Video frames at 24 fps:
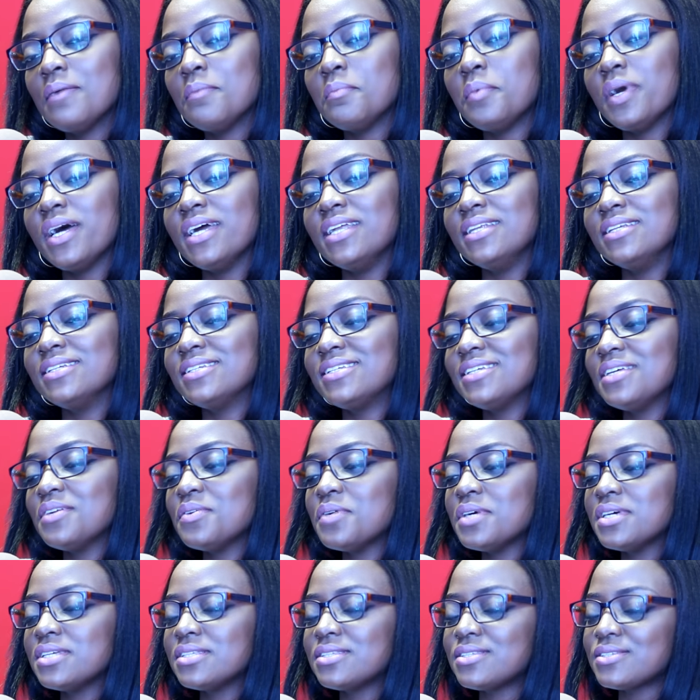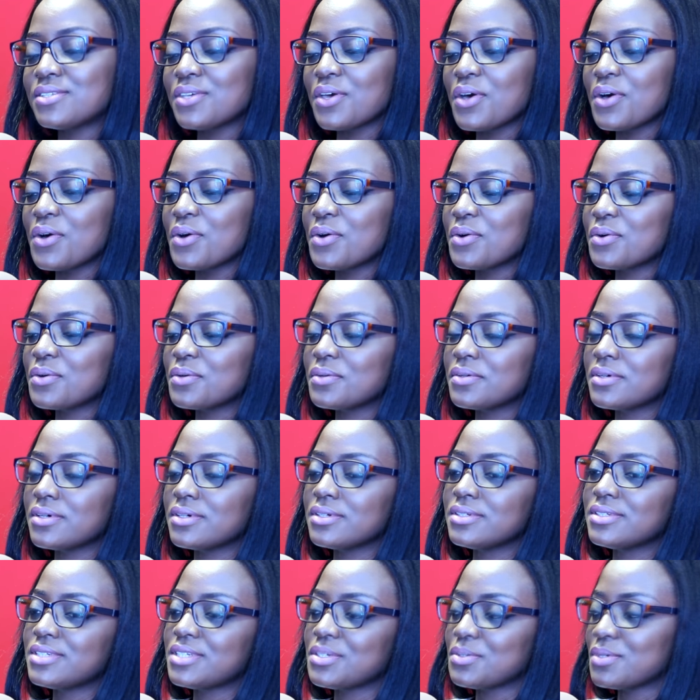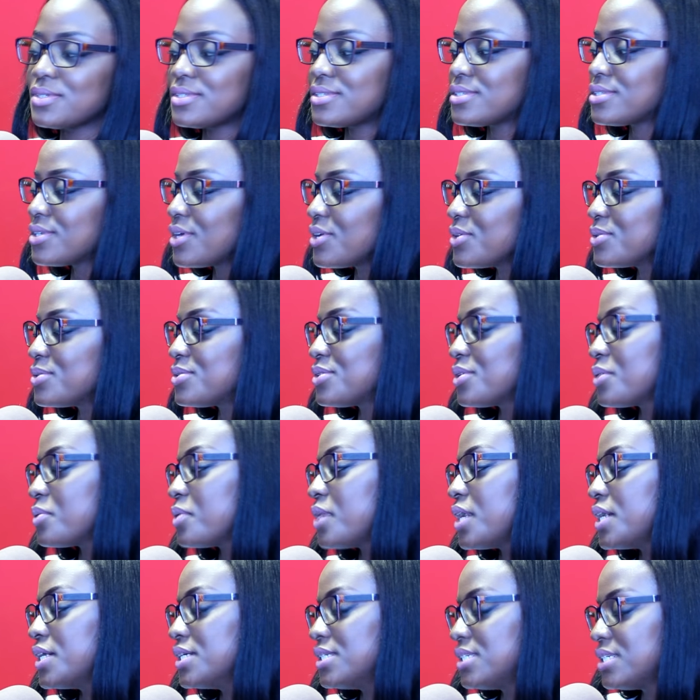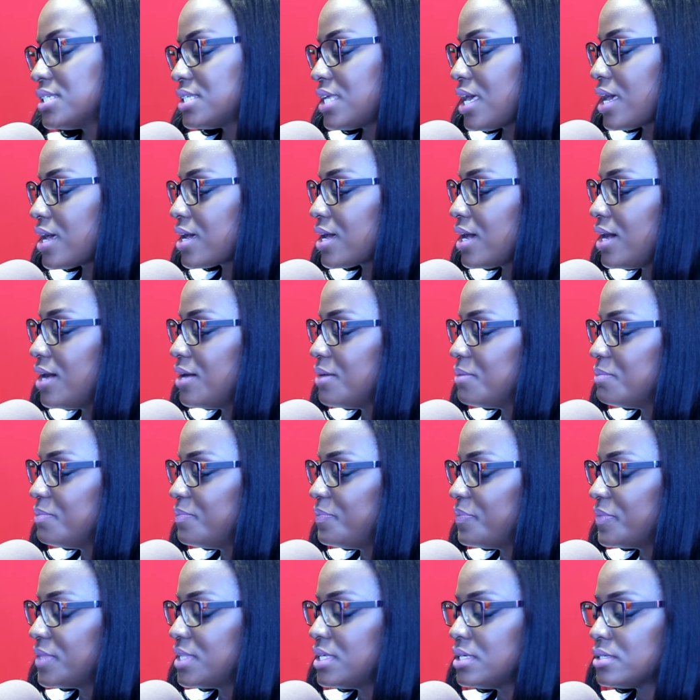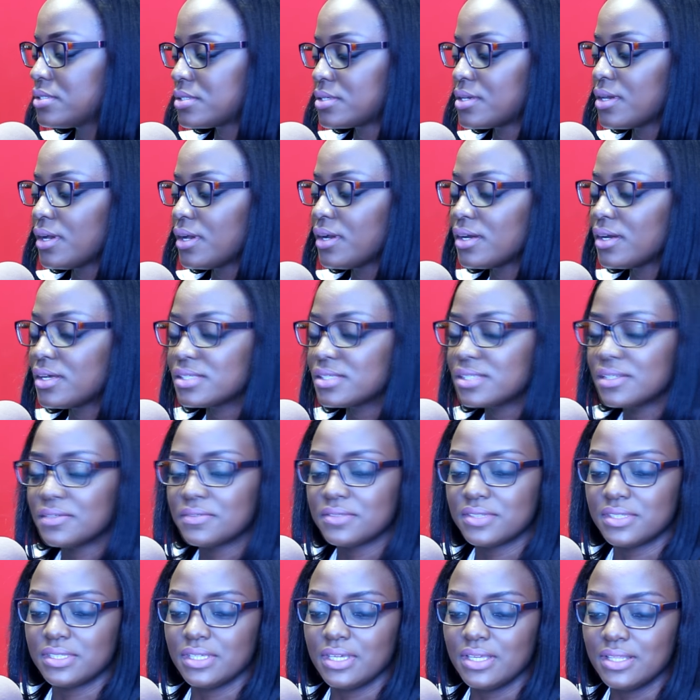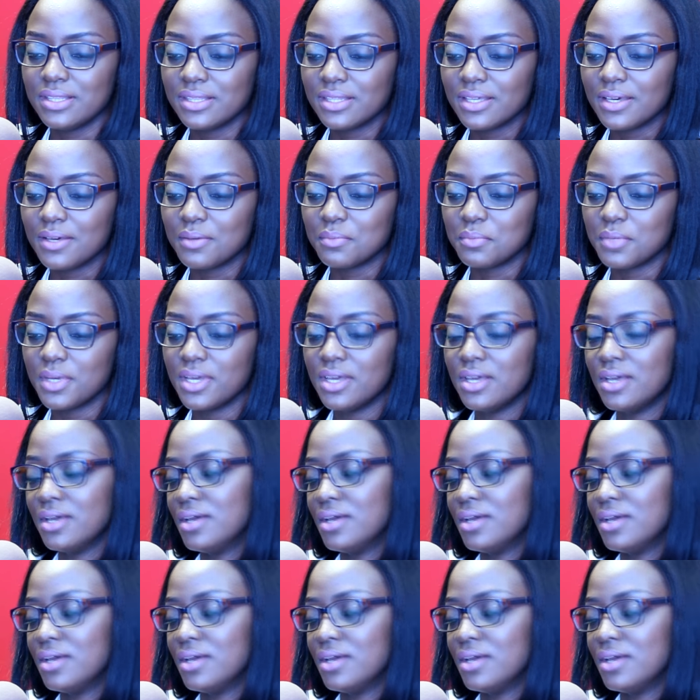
she but she was that. so she was so so worried. She's like, "Um, these girls, have seen them.